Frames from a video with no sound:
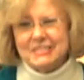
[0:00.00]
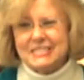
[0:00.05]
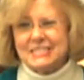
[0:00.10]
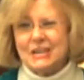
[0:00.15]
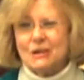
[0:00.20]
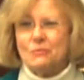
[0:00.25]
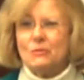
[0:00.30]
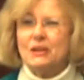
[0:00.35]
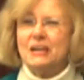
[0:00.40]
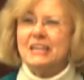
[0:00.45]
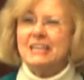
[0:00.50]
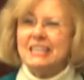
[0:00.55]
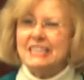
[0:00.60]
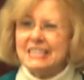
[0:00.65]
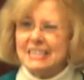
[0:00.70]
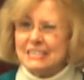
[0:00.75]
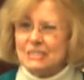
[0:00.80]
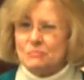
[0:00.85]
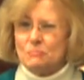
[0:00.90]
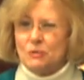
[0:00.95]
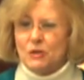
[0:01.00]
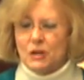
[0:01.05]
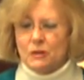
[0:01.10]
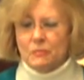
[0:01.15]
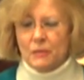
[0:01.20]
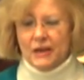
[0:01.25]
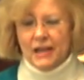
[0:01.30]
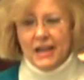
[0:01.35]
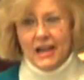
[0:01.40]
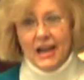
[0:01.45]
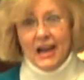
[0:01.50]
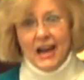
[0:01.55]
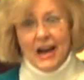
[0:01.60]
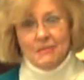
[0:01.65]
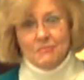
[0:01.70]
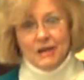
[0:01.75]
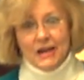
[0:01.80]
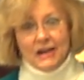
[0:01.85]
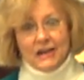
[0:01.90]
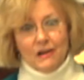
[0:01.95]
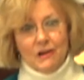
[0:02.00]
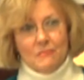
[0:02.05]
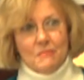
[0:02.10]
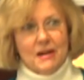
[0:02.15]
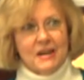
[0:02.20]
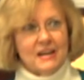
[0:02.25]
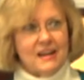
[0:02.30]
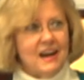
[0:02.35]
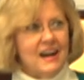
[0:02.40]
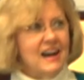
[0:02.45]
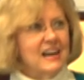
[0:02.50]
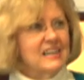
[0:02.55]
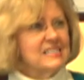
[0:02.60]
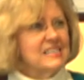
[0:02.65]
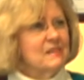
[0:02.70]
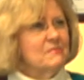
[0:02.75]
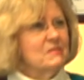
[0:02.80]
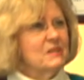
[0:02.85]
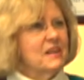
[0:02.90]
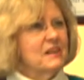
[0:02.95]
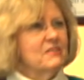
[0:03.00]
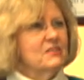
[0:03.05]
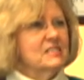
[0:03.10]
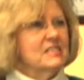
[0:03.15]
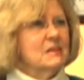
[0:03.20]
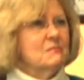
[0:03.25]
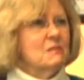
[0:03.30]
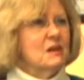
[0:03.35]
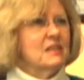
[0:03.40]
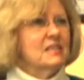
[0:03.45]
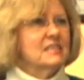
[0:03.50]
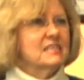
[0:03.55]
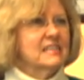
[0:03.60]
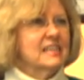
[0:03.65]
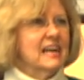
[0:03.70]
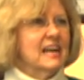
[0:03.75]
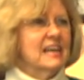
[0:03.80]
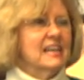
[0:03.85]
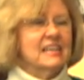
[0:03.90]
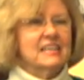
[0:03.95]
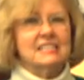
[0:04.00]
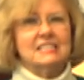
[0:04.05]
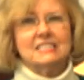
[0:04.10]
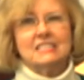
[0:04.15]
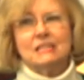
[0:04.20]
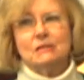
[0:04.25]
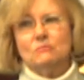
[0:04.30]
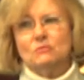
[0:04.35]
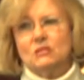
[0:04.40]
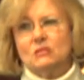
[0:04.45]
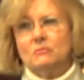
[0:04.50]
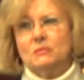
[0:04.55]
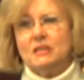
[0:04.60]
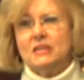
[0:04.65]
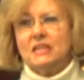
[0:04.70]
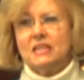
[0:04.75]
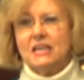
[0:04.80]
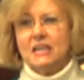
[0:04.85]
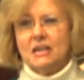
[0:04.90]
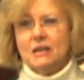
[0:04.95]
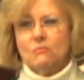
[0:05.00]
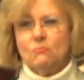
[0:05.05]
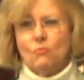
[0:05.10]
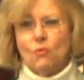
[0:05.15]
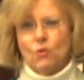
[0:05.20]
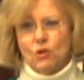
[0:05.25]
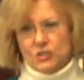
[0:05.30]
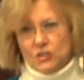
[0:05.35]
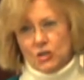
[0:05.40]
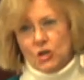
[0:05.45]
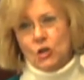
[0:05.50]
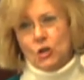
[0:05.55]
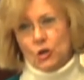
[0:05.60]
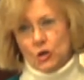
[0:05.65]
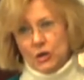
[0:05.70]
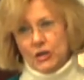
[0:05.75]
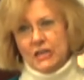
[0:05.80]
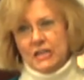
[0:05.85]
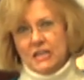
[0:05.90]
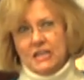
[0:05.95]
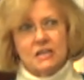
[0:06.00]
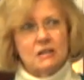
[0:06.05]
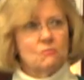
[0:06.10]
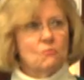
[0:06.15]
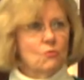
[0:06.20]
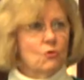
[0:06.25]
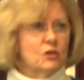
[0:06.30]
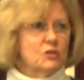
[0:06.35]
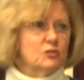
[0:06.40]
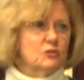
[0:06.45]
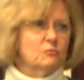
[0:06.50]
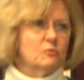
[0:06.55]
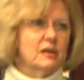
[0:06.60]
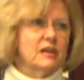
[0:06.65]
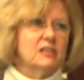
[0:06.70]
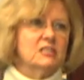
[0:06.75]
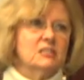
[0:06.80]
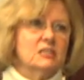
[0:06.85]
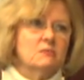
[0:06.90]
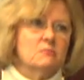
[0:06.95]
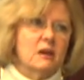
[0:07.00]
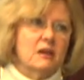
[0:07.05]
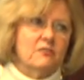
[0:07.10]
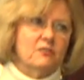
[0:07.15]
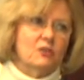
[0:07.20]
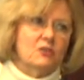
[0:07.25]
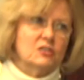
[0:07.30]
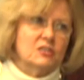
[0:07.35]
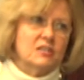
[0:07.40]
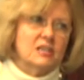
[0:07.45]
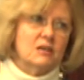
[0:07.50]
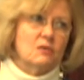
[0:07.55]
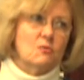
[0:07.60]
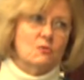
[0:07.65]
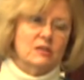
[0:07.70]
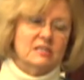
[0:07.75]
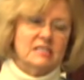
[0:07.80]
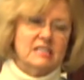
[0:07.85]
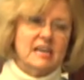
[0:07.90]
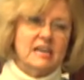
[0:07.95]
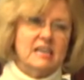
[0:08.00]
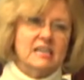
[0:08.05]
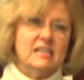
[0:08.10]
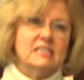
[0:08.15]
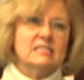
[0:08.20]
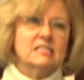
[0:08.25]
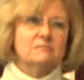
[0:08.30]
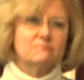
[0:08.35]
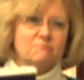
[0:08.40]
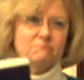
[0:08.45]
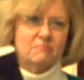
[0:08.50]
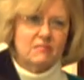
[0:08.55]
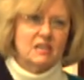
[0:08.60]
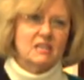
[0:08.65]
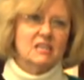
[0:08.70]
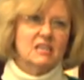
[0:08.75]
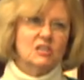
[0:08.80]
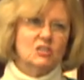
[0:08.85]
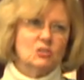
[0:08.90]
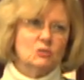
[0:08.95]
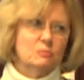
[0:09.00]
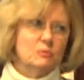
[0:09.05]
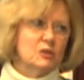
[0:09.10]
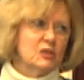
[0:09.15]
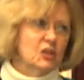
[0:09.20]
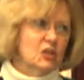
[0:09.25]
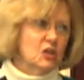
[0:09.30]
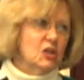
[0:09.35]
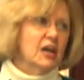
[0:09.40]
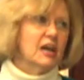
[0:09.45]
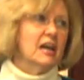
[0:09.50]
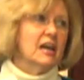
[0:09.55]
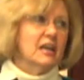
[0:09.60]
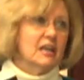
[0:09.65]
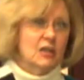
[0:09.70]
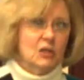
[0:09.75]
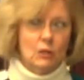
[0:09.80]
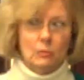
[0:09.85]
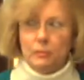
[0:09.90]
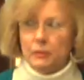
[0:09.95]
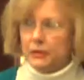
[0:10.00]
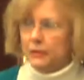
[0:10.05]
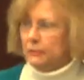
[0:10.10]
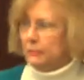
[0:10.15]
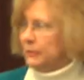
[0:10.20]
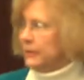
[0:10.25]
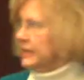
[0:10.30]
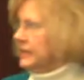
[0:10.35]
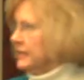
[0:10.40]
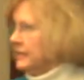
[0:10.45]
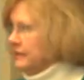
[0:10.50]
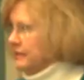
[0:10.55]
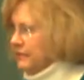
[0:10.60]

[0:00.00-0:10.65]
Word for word: and so we're in this book. But I'm like, oh my gosh. I mean, every time I look at it, it seems to be more to learn in here and more to read. So my first thing I want to say is get your book in your hand and open it and read it,